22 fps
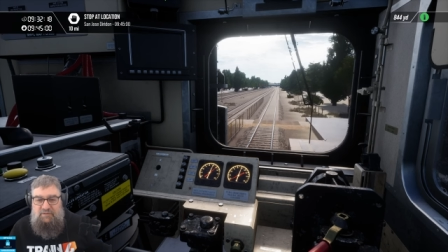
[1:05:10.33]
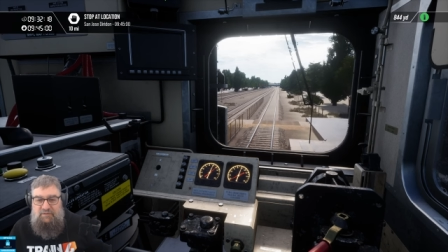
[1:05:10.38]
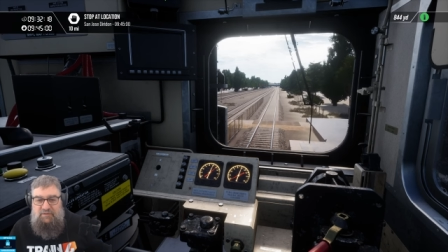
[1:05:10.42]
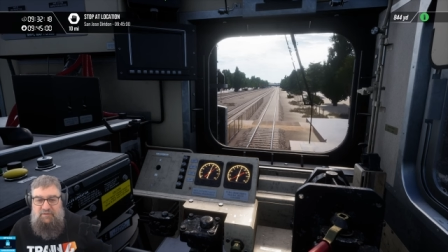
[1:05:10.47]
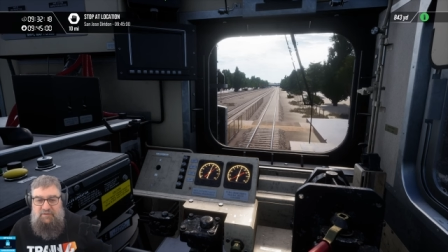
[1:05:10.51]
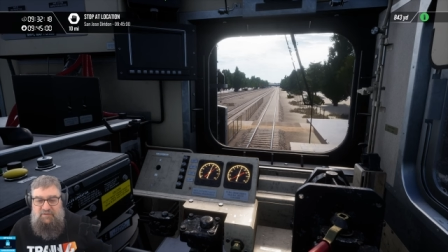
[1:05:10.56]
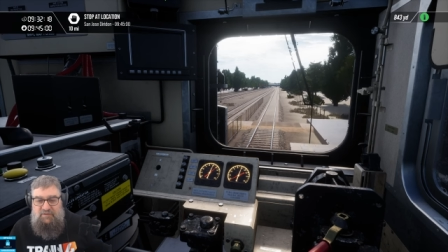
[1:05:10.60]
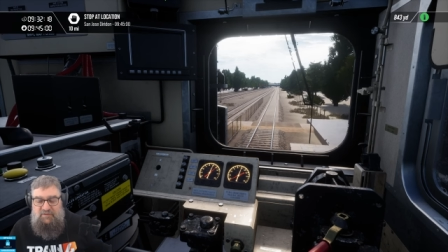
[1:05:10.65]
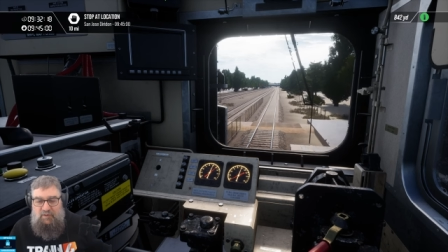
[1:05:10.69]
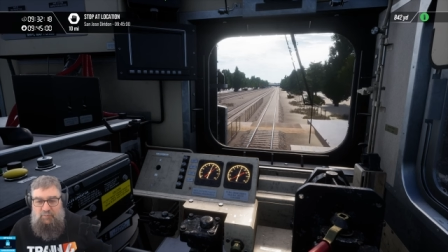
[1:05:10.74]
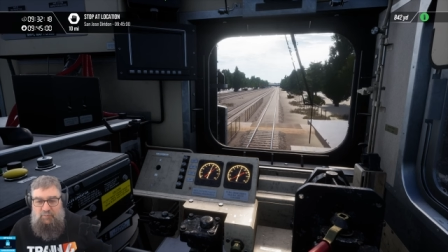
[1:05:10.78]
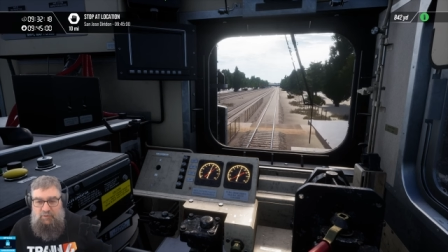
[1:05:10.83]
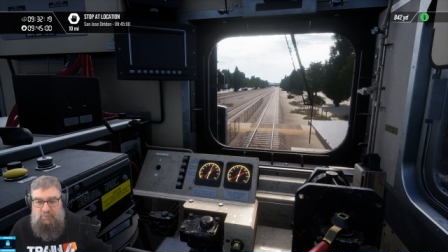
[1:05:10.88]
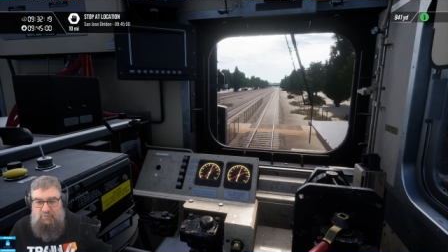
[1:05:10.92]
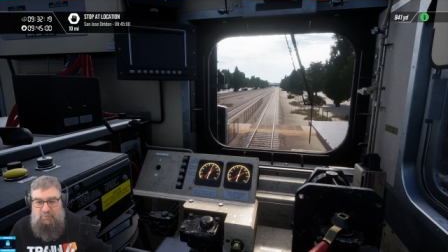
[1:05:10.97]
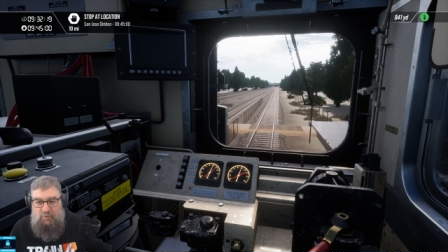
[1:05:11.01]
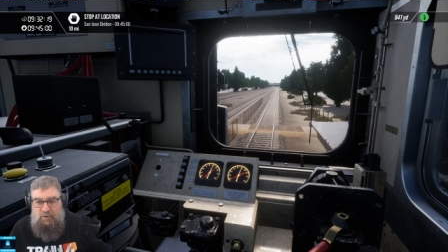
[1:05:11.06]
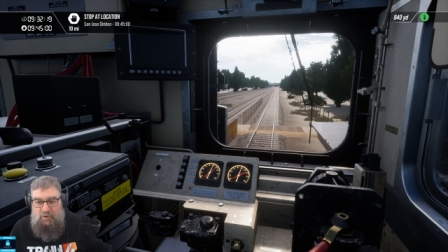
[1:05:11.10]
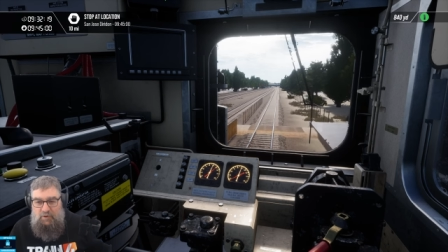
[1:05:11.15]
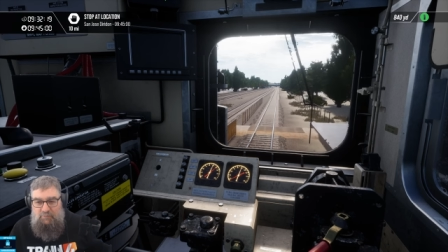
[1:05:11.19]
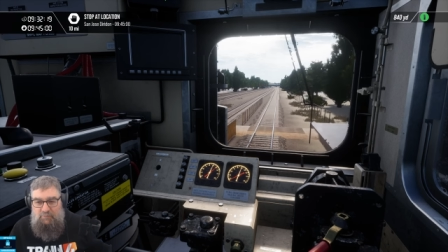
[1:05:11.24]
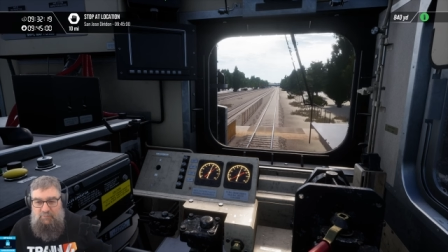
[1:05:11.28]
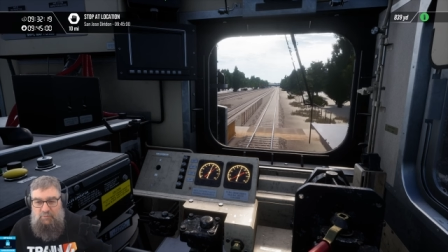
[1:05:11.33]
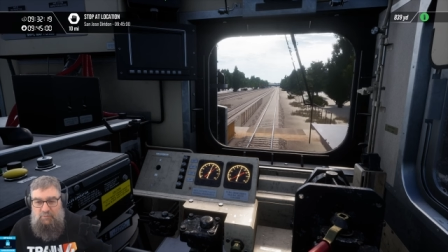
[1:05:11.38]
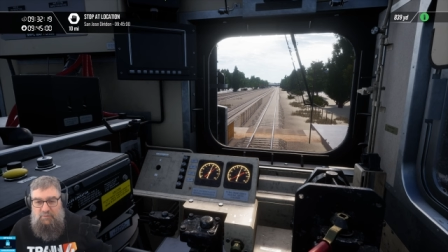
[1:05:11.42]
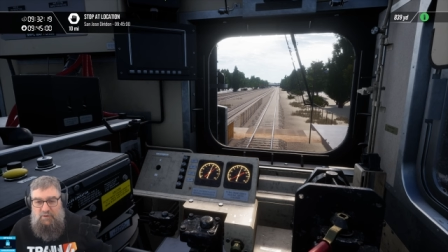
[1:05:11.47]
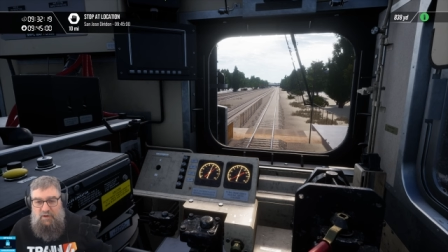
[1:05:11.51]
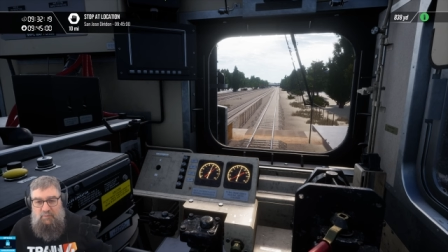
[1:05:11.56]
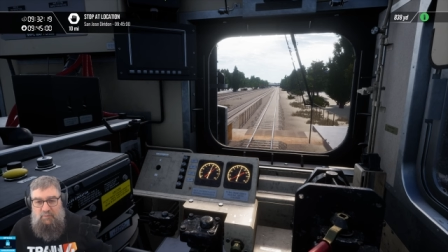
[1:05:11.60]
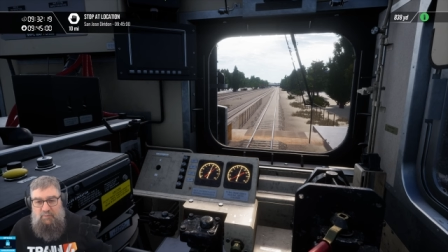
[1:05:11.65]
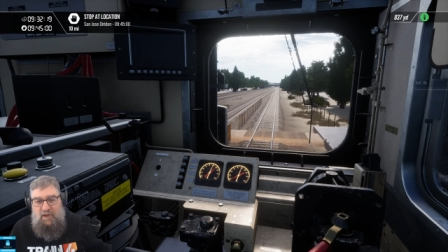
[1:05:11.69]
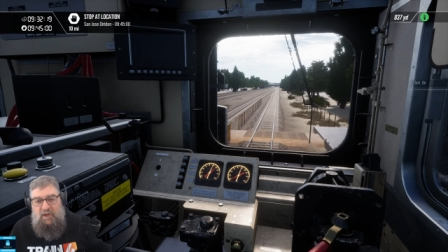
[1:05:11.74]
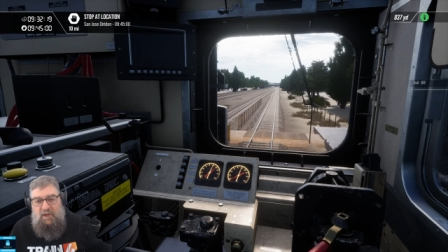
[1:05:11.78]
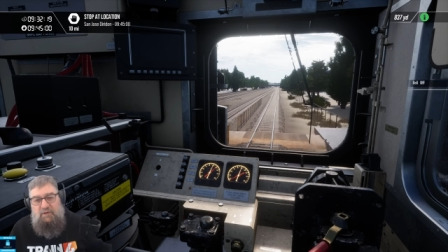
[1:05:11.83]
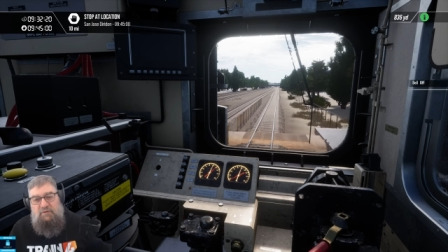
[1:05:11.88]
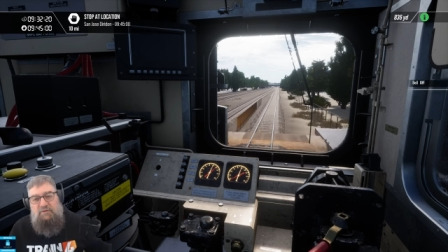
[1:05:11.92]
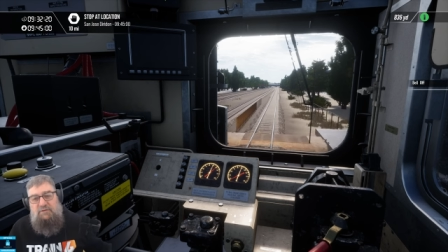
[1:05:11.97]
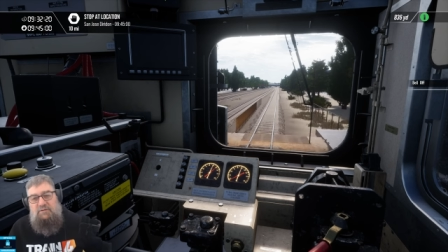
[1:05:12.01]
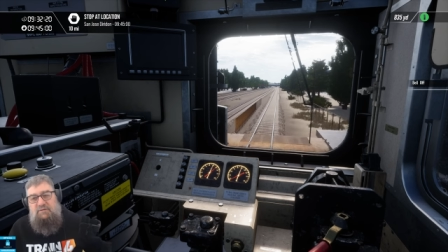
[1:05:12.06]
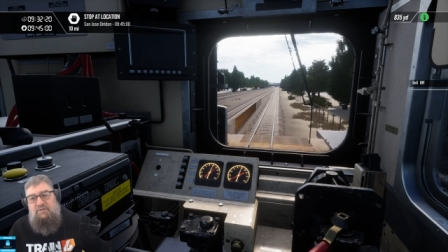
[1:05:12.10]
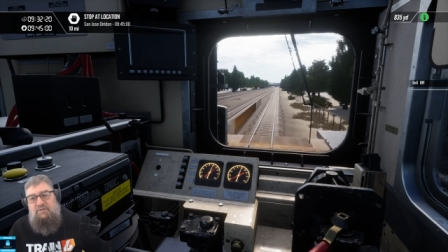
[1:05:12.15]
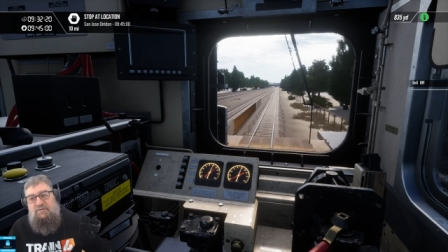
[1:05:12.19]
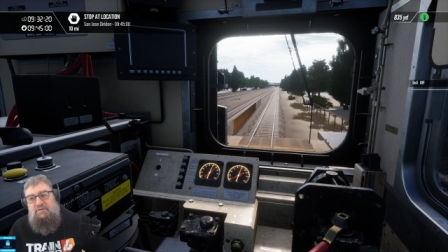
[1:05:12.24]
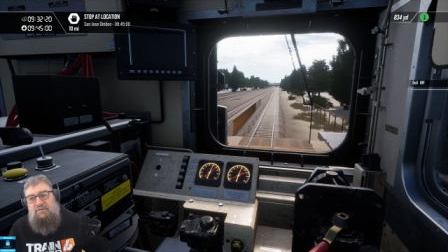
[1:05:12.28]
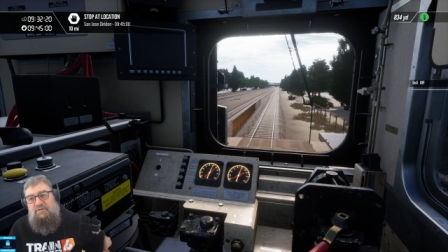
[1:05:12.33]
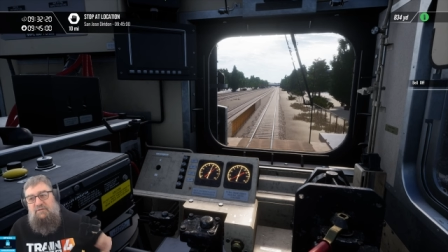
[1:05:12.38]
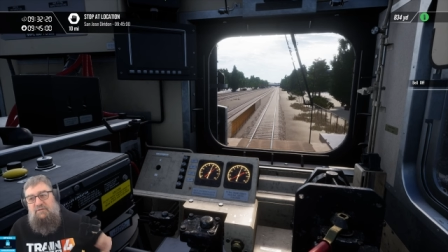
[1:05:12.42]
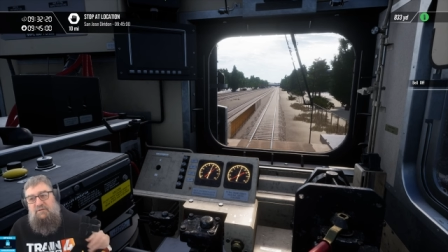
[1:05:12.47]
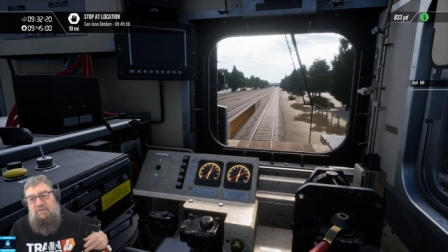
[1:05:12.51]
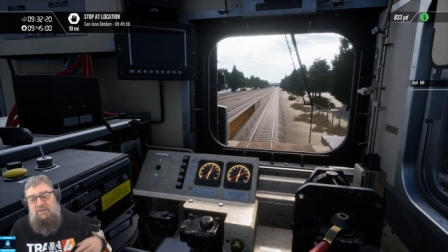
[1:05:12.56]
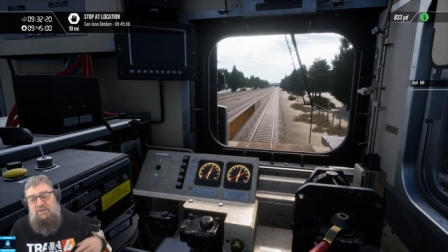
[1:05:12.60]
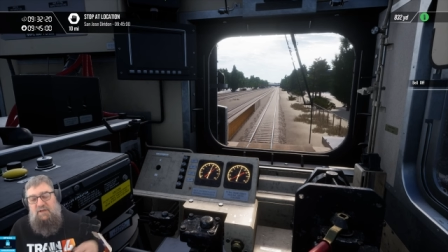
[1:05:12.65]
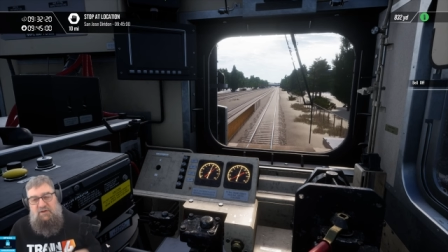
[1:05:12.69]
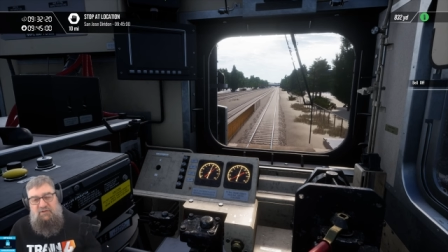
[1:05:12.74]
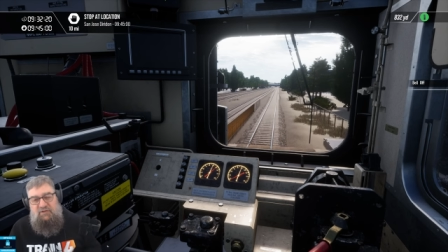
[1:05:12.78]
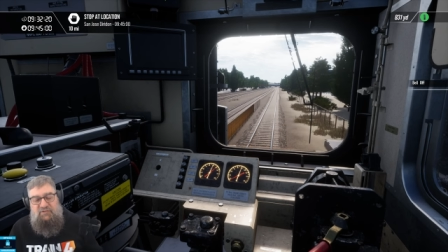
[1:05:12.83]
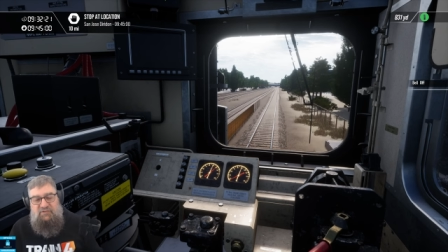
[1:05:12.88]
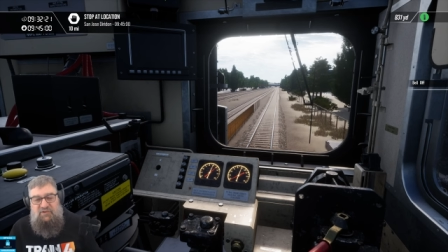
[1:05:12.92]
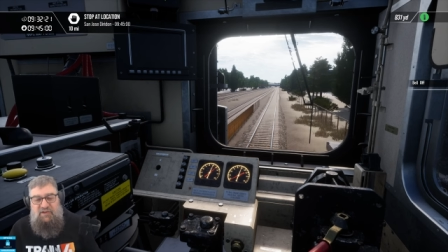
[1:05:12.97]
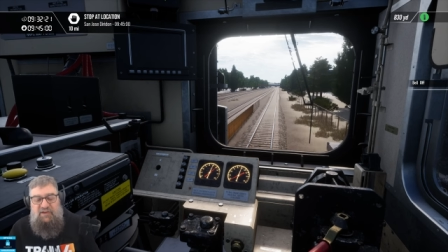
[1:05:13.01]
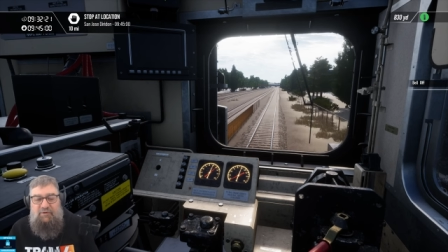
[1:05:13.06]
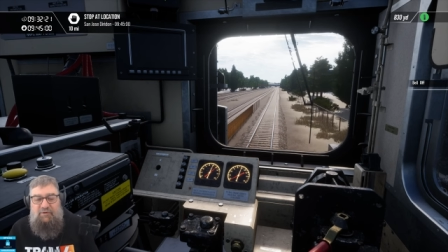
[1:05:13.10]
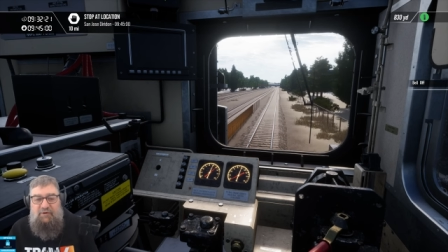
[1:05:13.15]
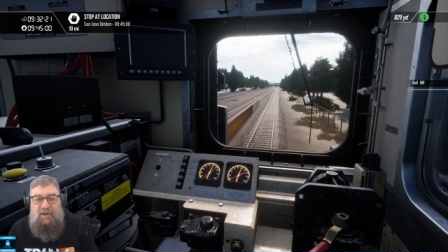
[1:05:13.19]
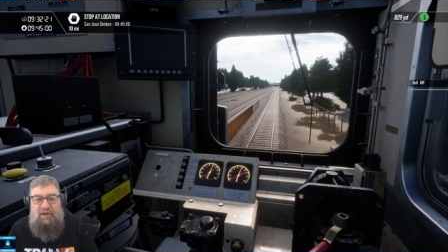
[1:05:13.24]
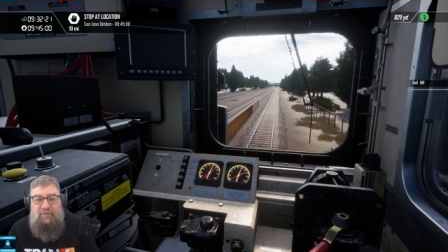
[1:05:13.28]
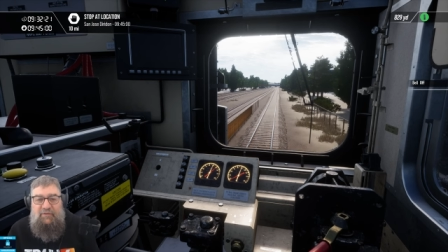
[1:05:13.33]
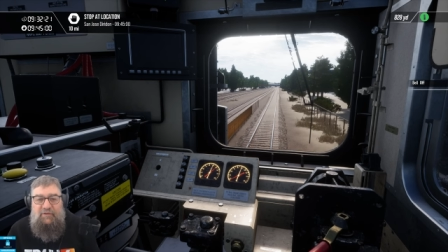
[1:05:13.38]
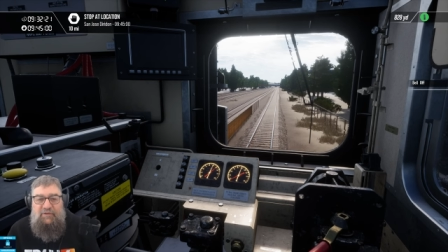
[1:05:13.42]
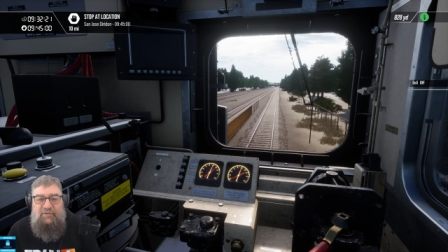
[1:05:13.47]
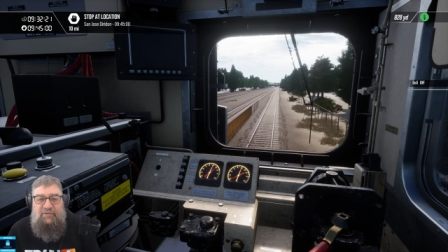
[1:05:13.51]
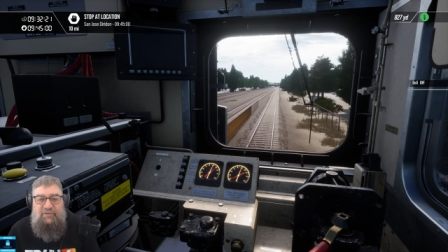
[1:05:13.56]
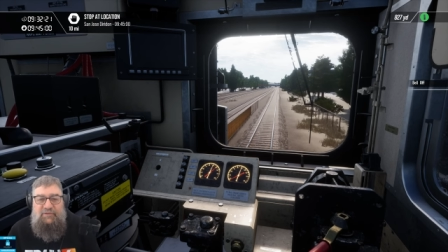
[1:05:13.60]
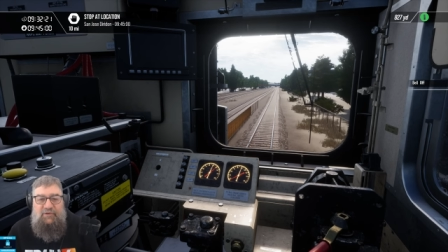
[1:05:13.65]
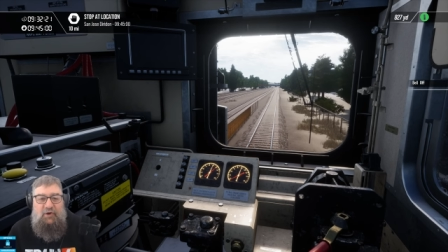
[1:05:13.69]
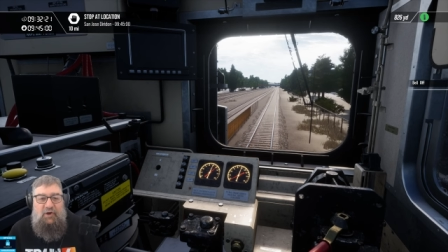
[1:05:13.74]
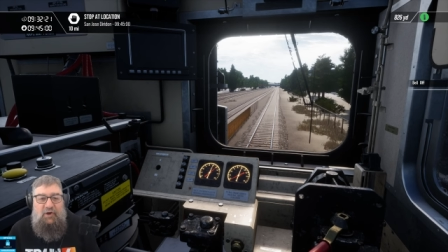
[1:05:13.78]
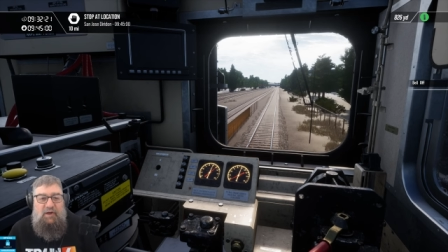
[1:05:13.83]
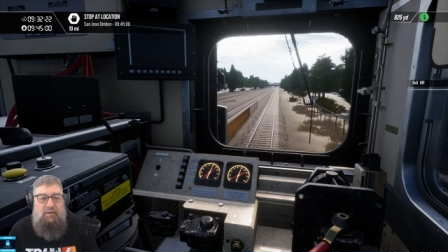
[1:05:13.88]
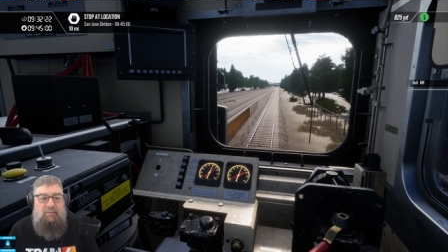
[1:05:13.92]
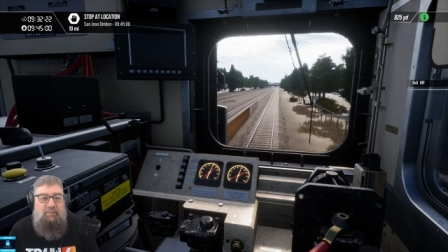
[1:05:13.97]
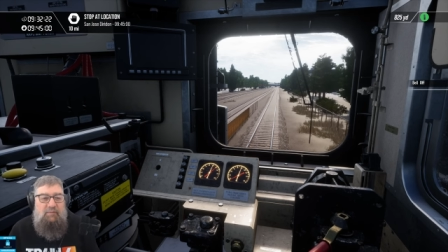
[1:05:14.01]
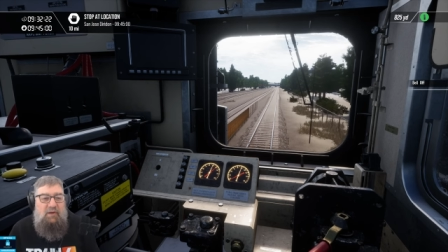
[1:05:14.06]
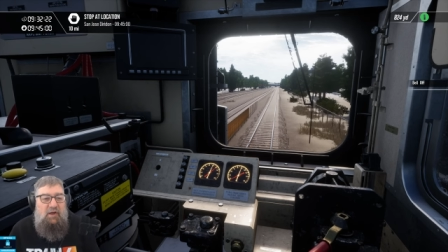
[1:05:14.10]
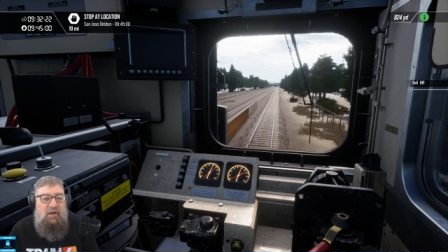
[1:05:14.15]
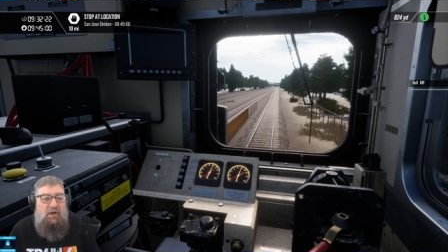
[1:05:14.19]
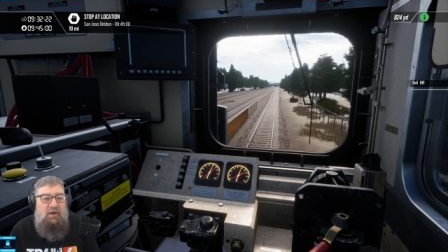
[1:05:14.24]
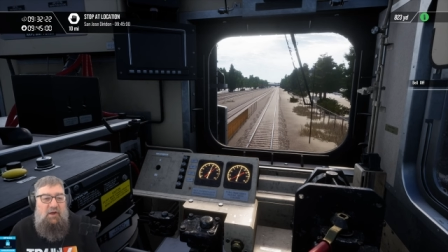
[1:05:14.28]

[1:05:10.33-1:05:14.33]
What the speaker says: TSW5 will come out next year at this time?